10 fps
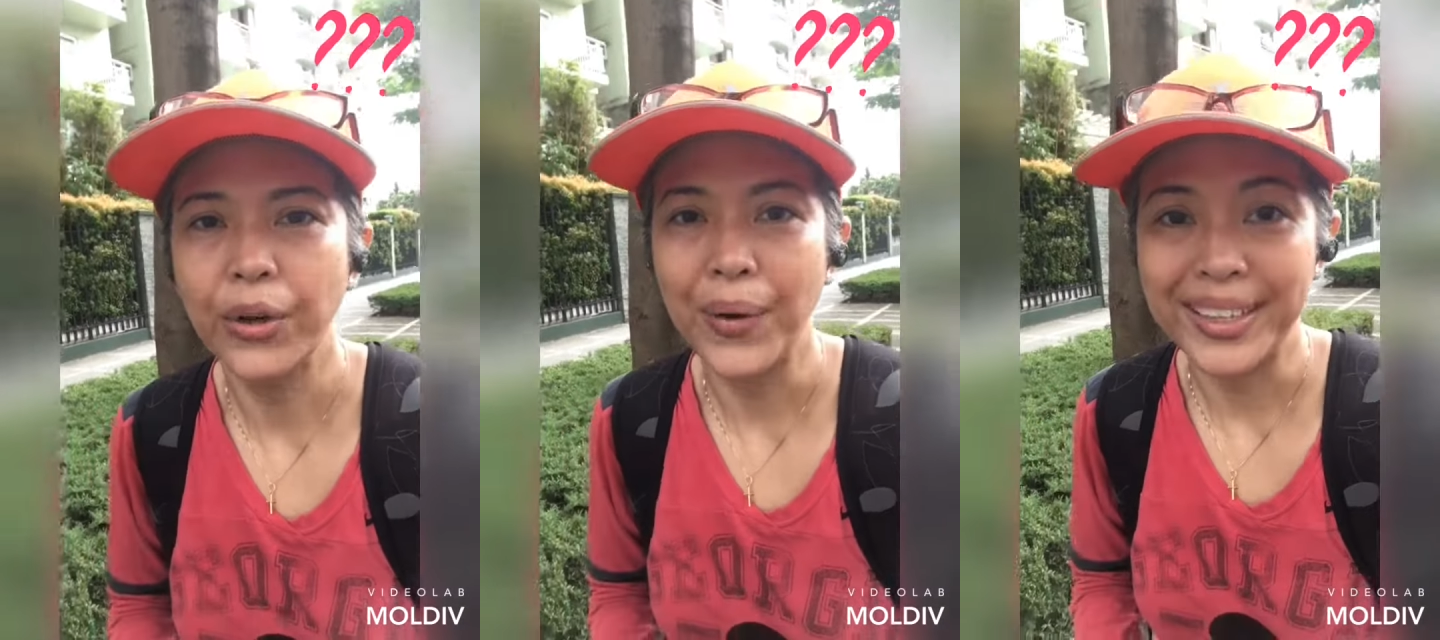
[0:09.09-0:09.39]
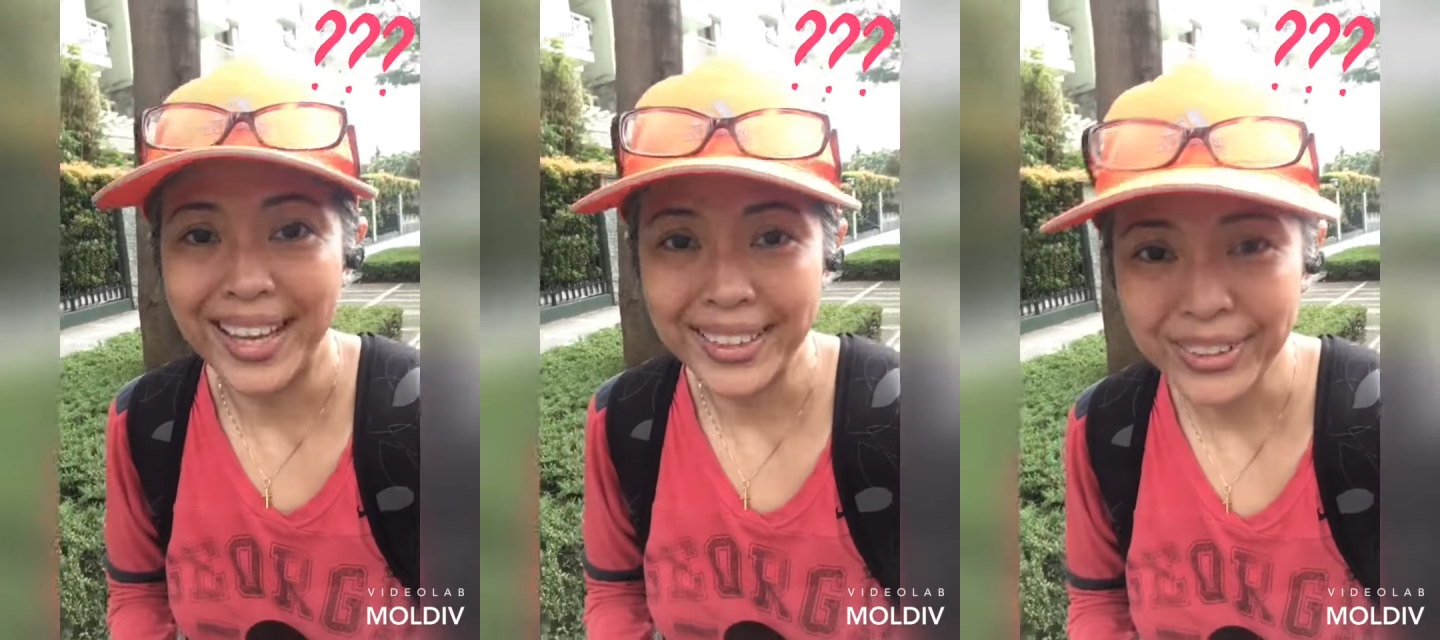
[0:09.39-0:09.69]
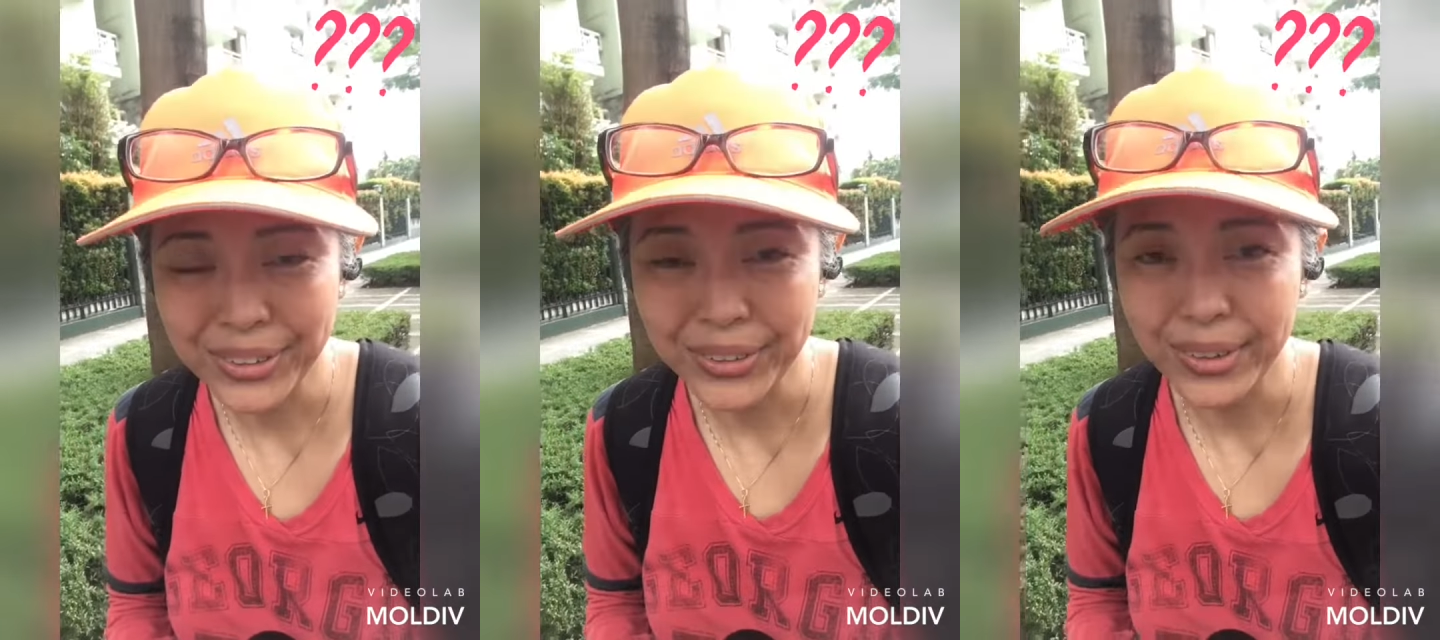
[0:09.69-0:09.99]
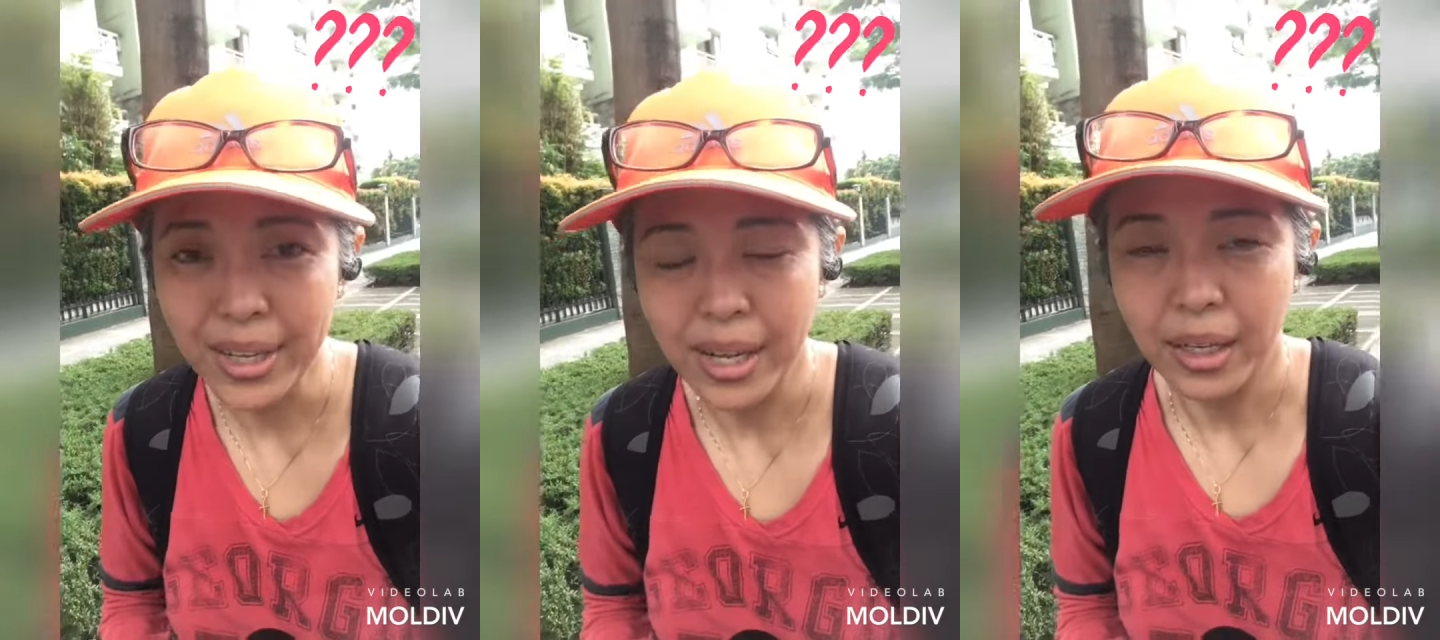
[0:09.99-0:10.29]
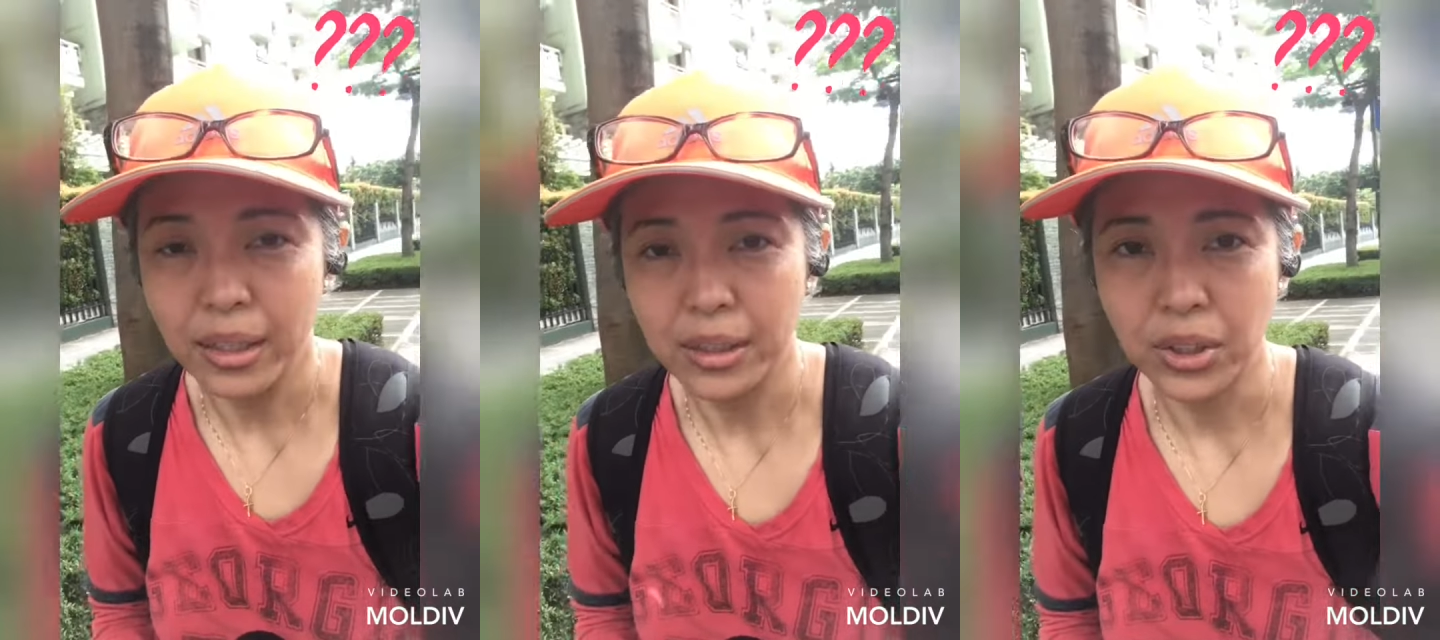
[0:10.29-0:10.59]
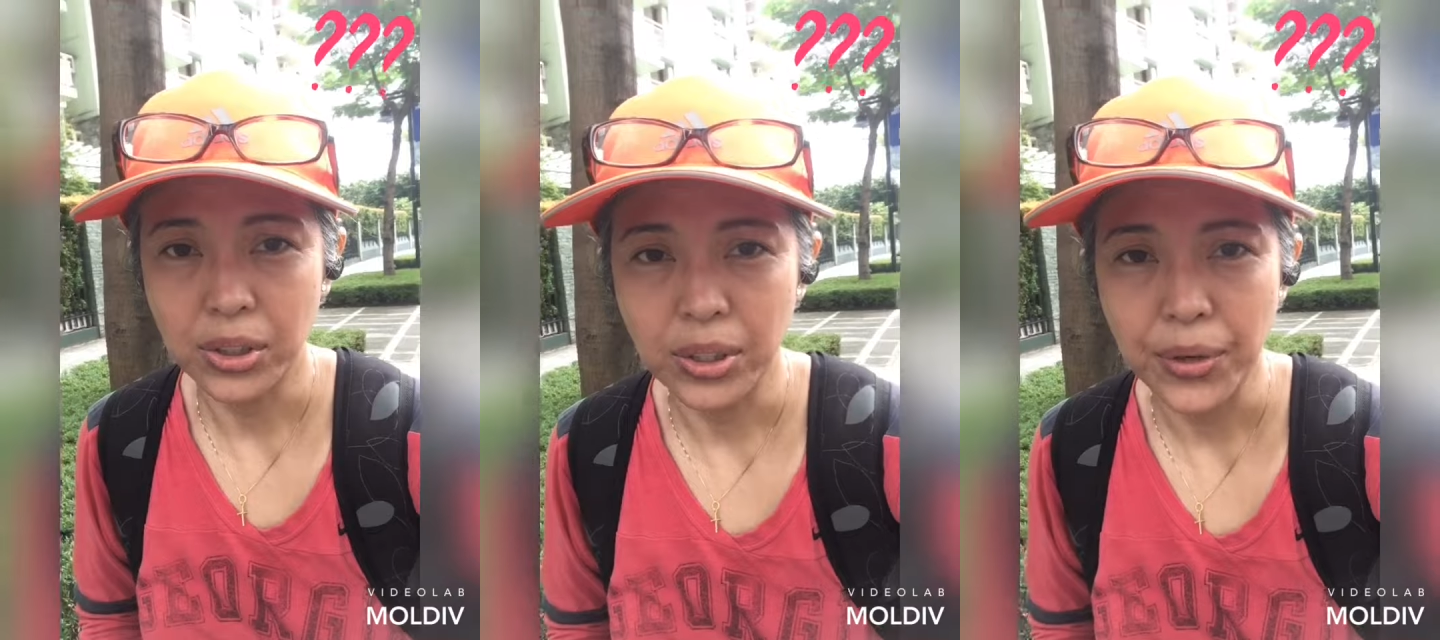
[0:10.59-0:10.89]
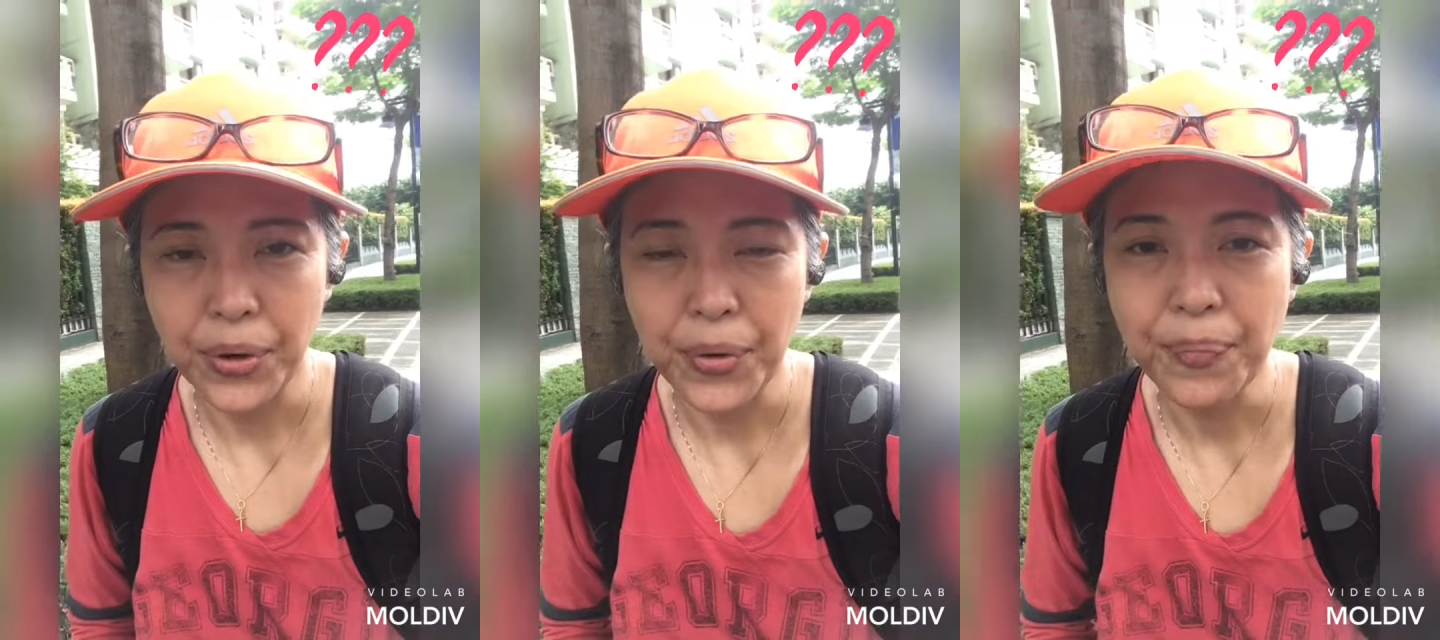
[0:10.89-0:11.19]
go attend to.
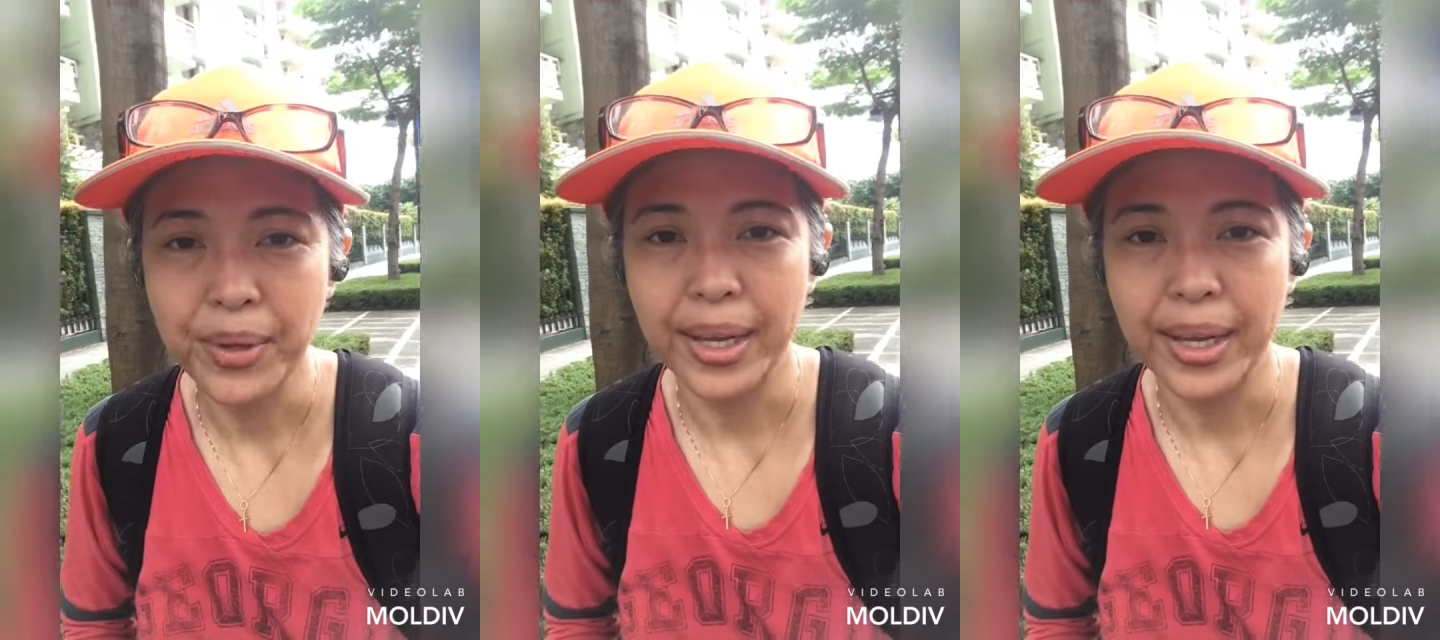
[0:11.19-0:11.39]
So